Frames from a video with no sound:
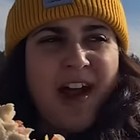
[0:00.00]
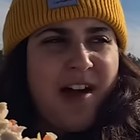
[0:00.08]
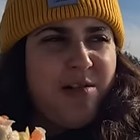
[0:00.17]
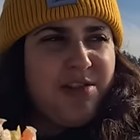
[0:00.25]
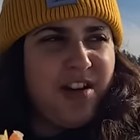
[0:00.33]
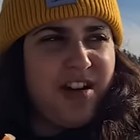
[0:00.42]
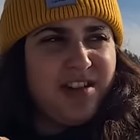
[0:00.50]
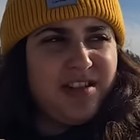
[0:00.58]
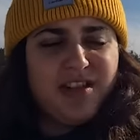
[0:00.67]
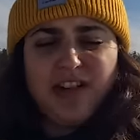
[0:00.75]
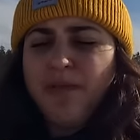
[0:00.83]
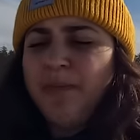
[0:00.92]
out in the
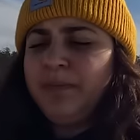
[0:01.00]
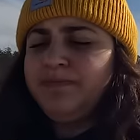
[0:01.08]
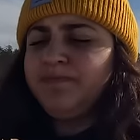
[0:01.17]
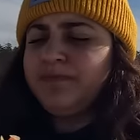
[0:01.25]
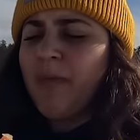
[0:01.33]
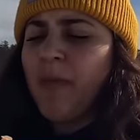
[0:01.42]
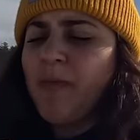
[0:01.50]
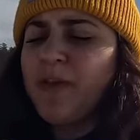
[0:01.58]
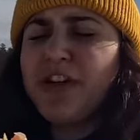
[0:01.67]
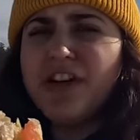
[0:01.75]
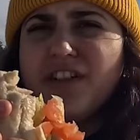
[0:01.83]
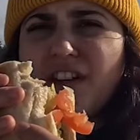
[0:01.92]
ice, so
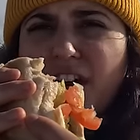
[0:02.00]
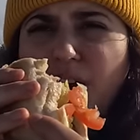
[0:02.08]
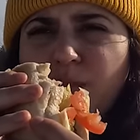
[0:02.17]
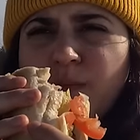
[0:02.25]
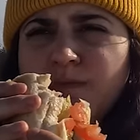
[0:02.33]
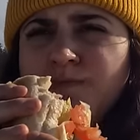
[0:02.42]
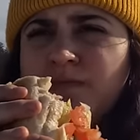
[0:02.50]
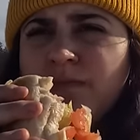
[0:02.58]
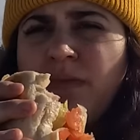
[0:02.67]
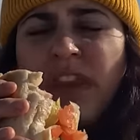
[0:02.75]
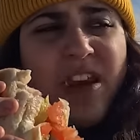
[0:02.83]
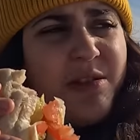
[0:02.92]
we're good to go.
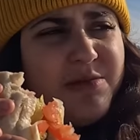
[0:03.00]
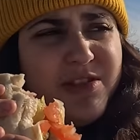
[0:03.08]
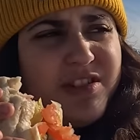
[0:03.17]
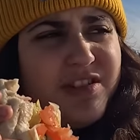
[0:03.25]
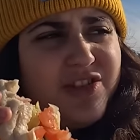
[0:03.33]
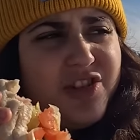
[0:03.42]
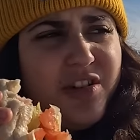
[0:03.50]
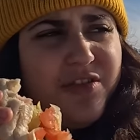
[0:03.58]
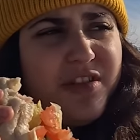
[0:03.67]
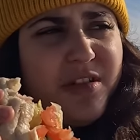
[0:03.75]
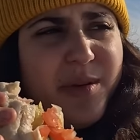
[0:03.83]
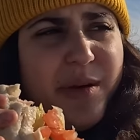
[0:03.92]
I'm just gonna
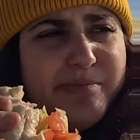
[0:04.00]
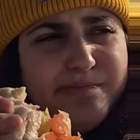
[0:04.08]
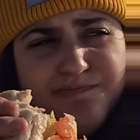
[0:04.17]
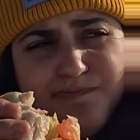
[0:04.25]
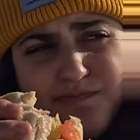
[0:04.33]
chill for a little bit